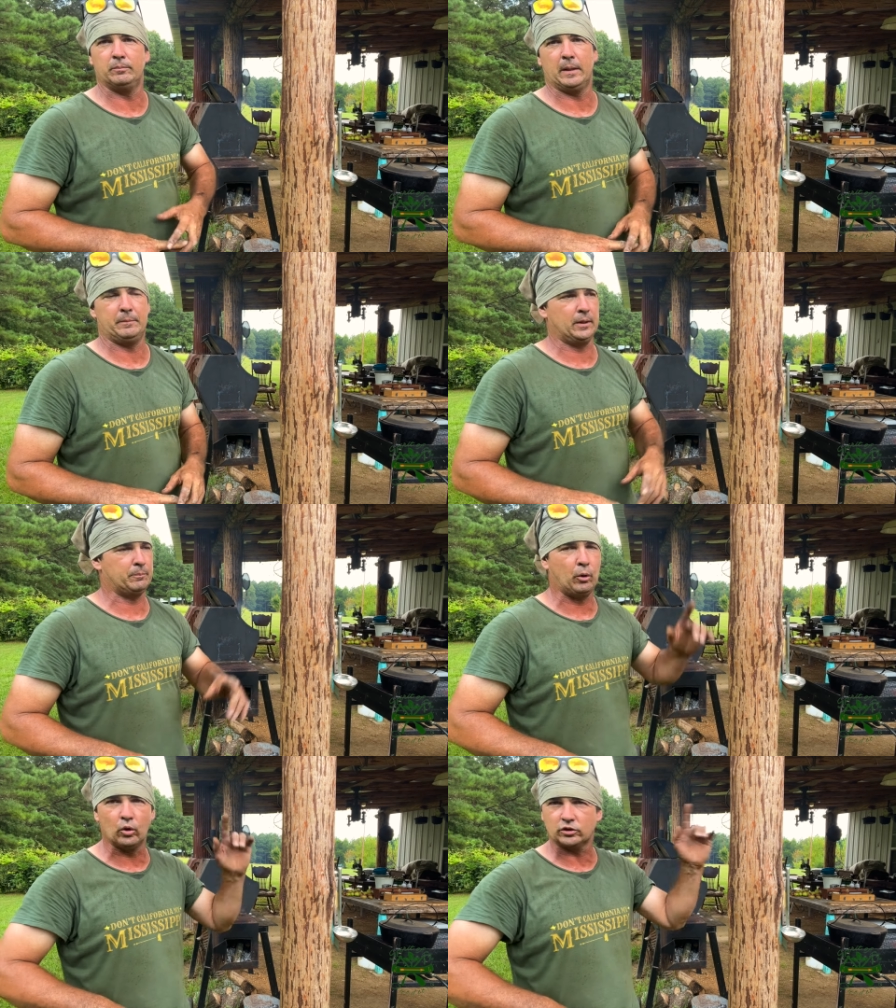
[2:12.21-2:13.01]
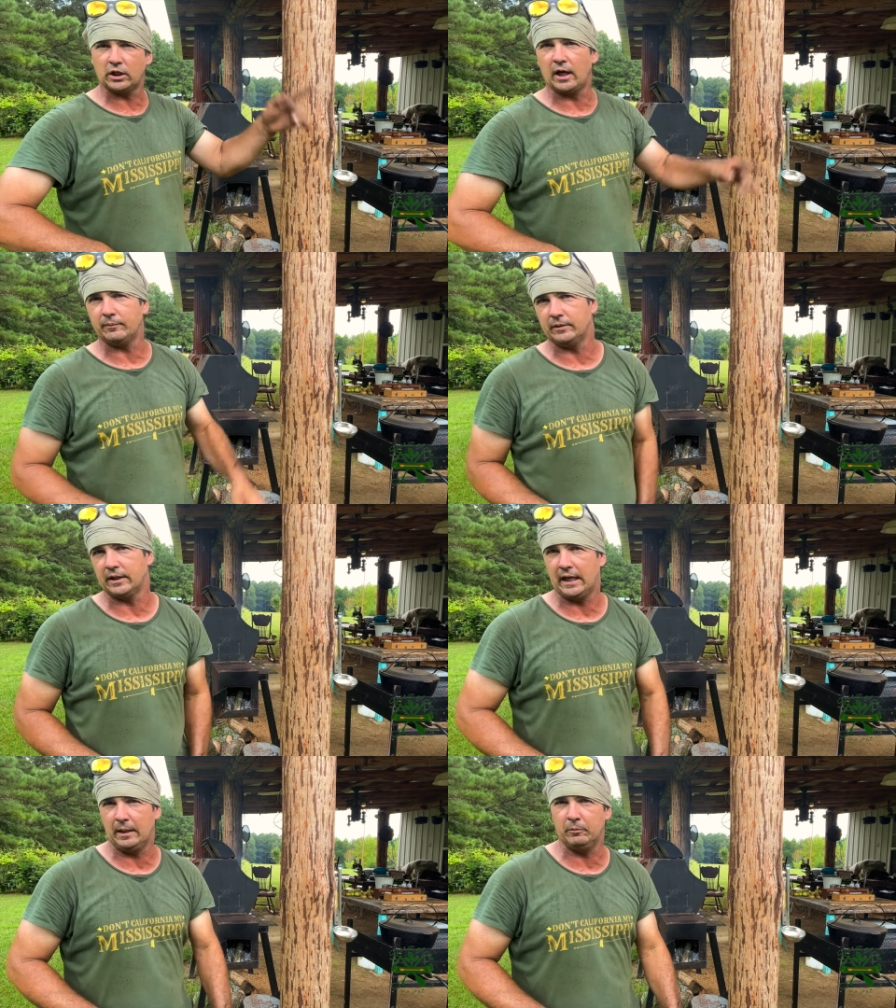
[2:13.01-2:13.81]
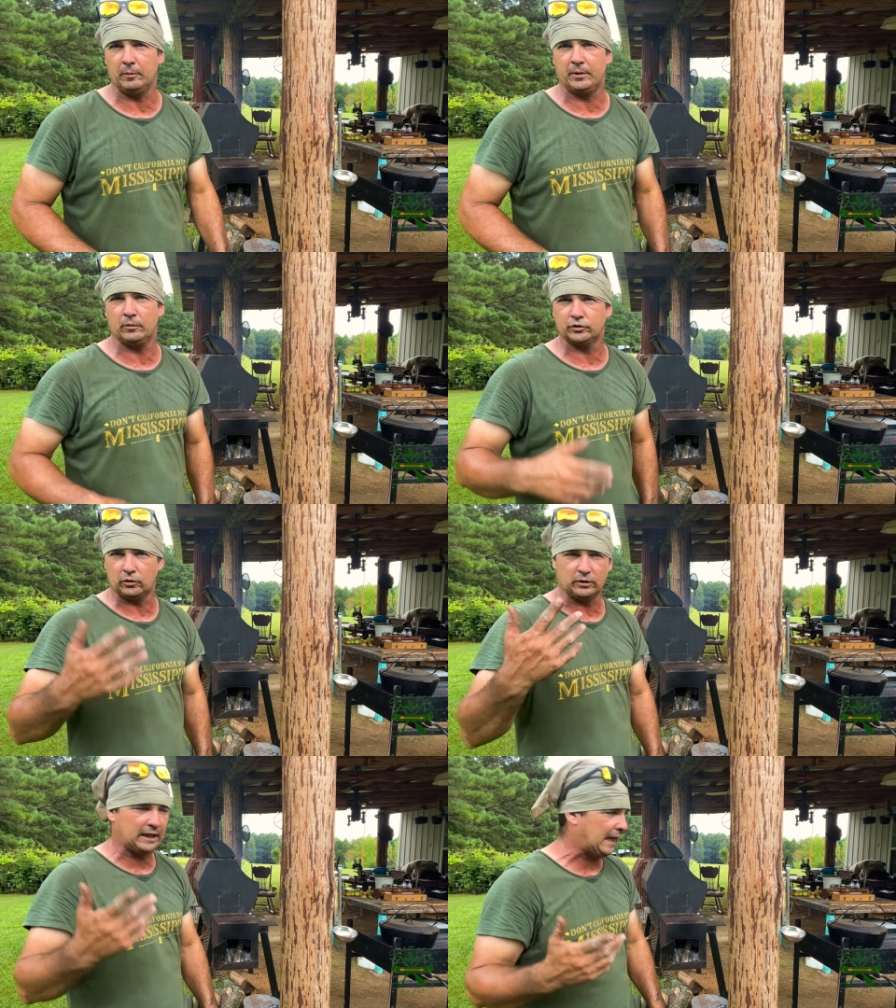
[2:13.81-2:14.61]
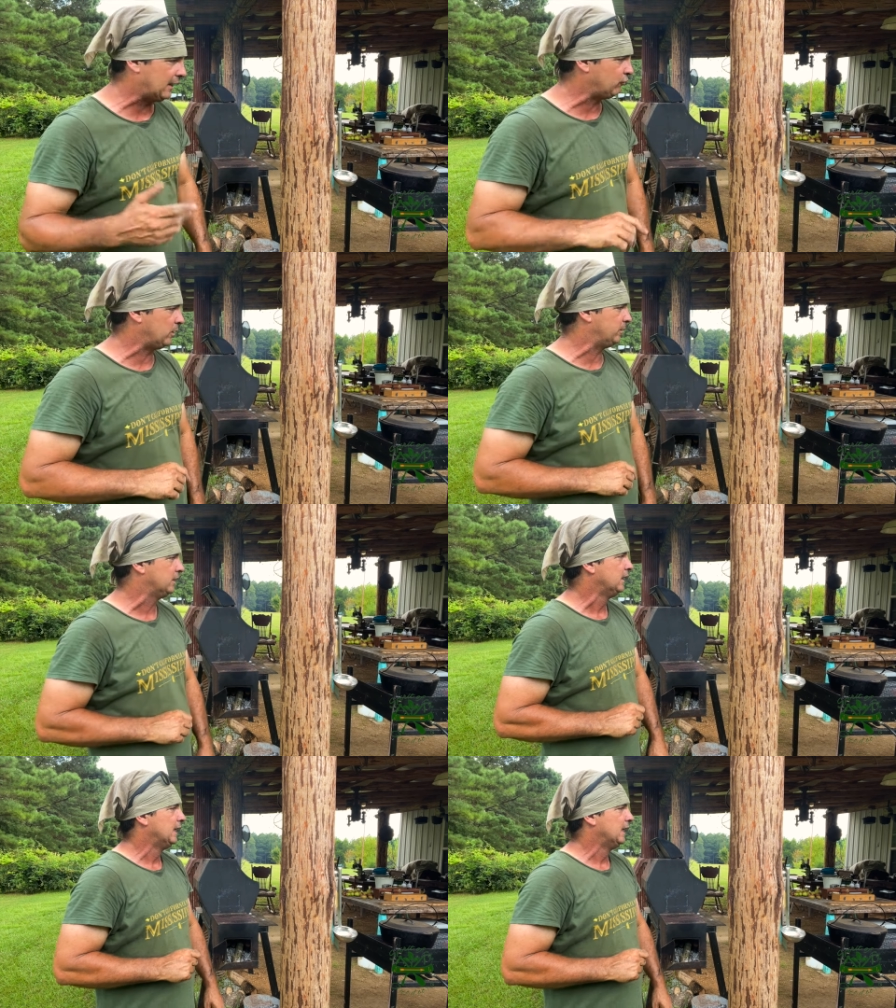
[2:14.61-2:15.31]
My buddy Pork Chop that came up here was on the live with me.